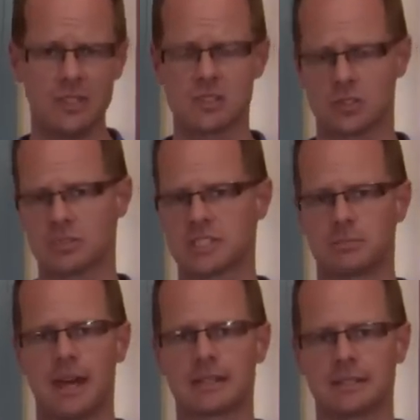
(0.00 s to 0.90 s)
So
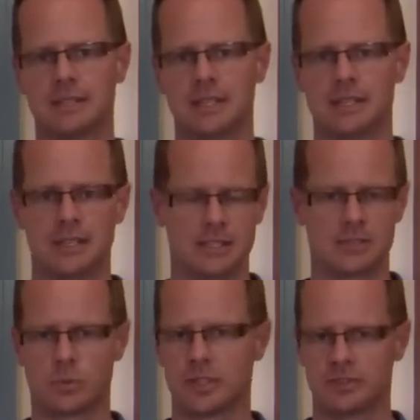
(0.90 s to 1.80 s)
respect
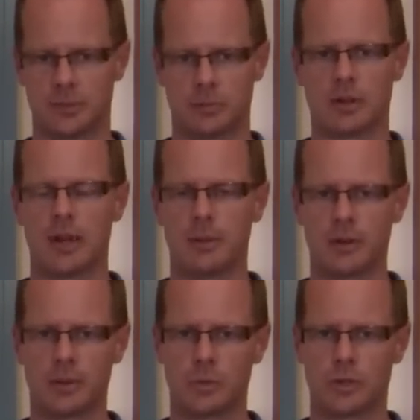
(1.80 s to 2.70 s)
is one of the
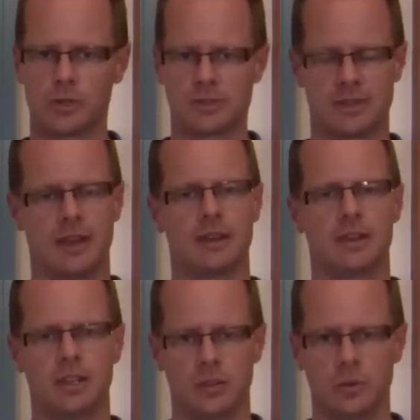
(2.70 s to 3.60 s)
primary words that
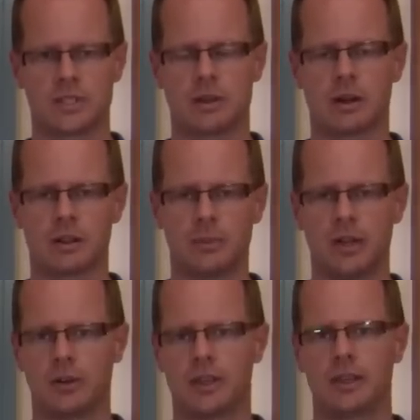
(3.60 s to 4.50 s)
we talk
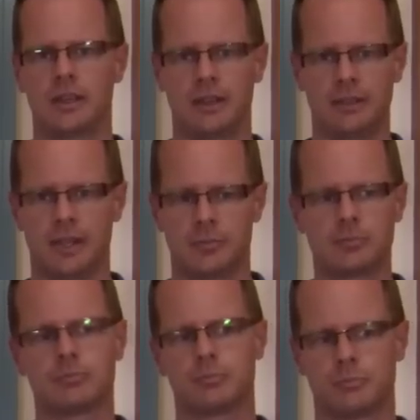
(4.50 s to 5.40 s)
about and that
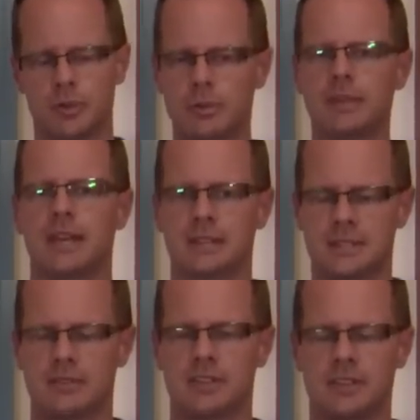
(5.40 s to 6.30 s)

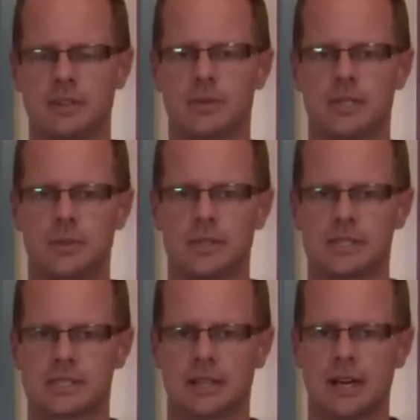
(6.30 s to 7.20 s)
permeates everything we do in
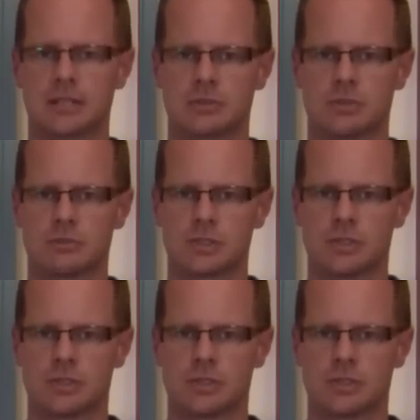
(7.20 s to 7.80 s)
this classroom.